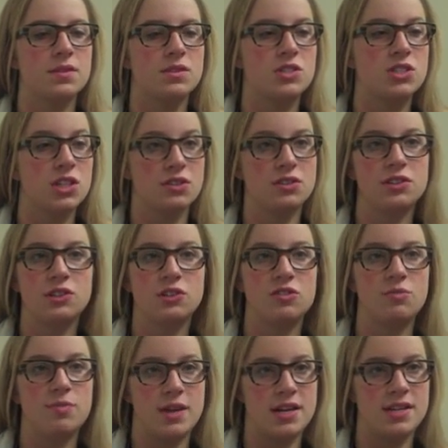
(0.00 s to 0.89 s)
children who
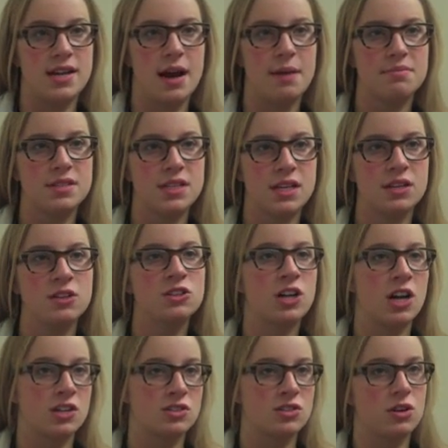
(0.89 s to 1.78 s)
have been adopted
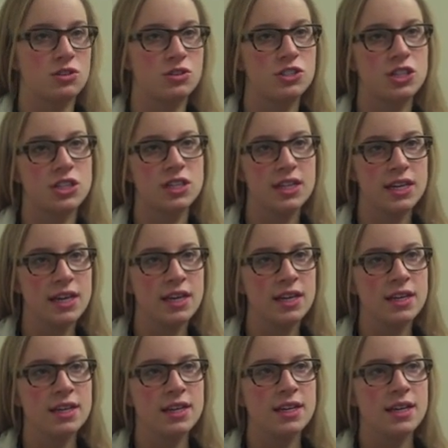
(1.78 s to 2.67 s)
cross
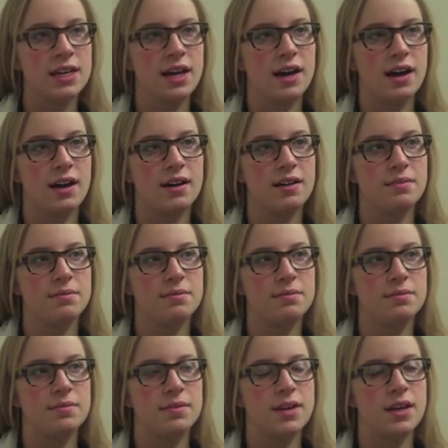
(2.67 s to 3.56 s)
culturally. Um,
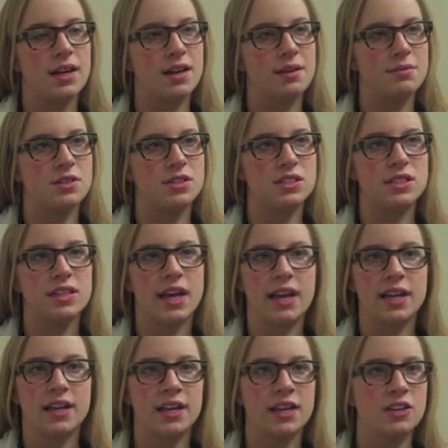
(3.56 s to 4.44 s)
and I'm just
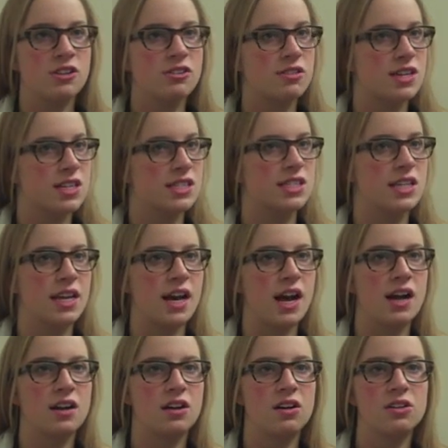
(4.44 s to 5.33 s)
gaining new insight
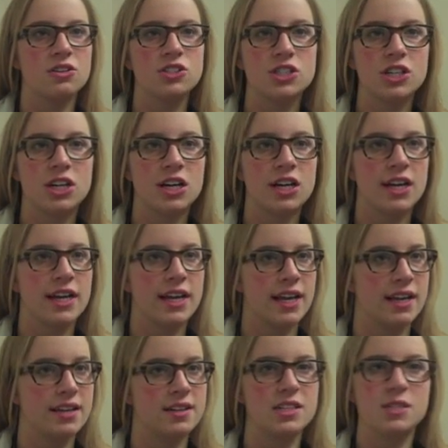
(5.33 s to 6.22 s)
on culture
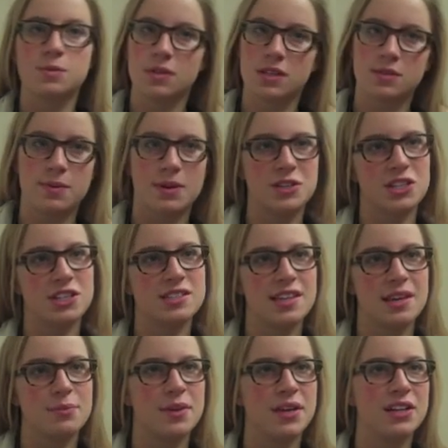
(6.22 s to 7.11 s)
and especially
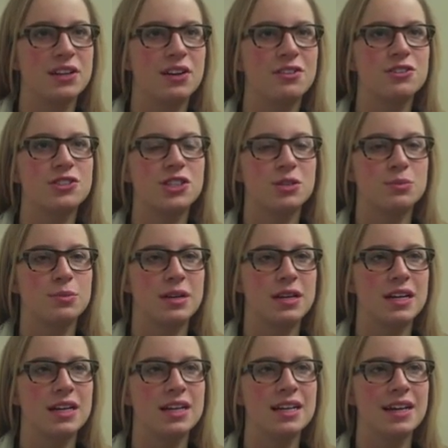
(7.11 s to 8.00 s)
Zambian culture,
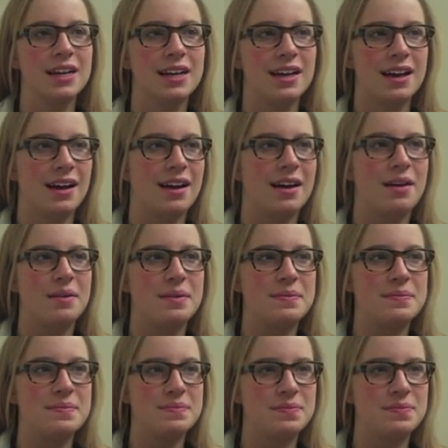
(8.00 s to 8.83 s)
but um,